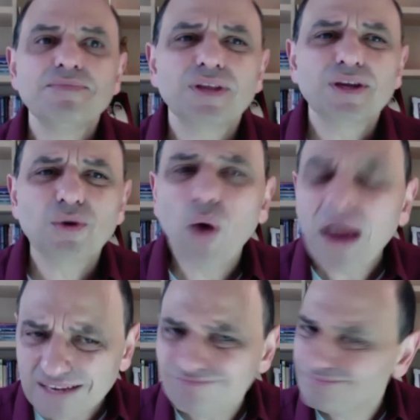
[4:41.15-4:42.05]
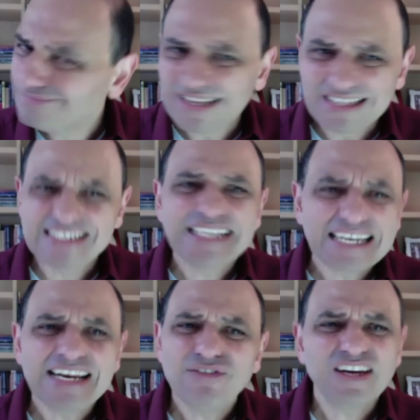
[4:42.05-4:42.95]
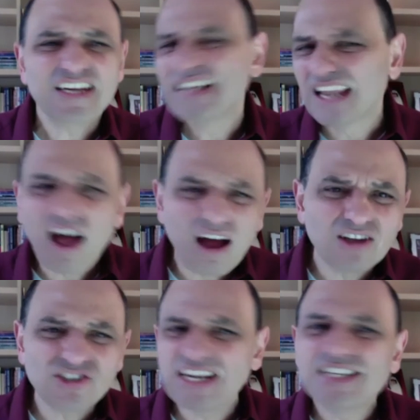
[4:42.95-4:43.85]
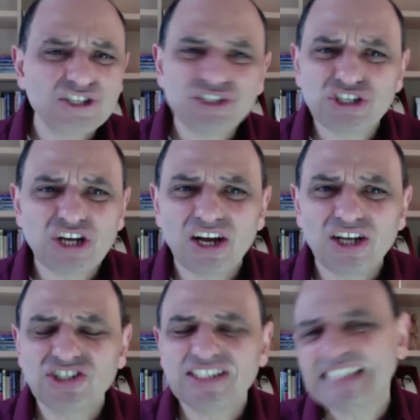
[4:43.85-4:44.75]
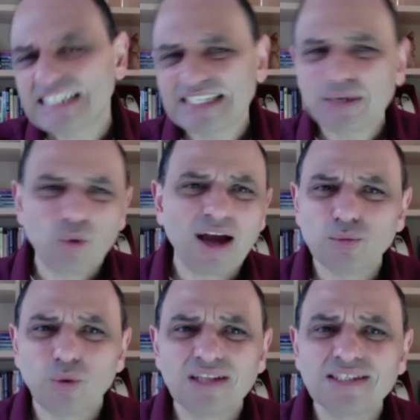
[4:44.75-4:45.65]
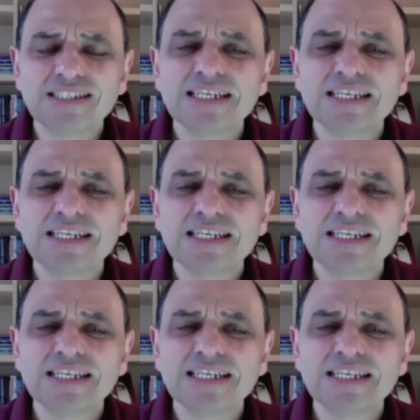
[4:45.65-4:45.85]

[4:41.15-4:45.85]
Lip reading: quite significant, large interchurch citywide ones,